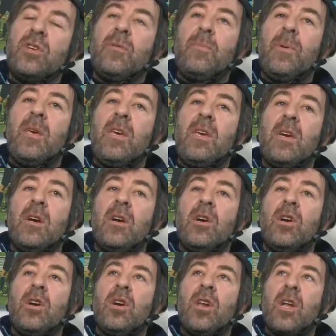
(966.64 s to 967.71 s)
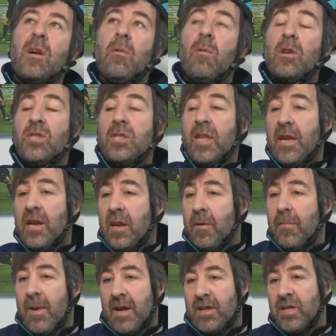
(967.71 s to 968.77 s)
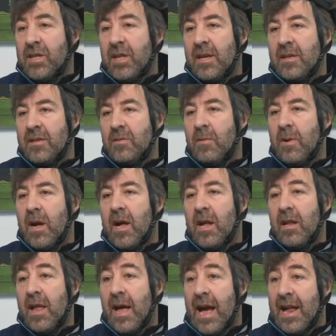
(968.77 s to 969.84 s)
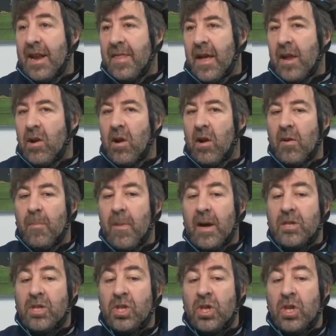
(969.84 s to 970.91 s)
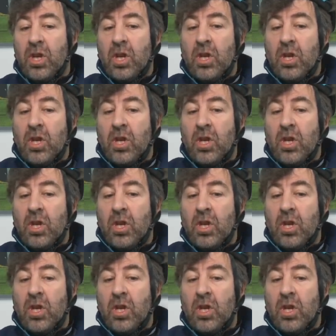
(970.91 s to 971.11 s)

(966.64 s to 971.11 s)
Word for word: could be like I watched the England match then as well, and in that Ireland match.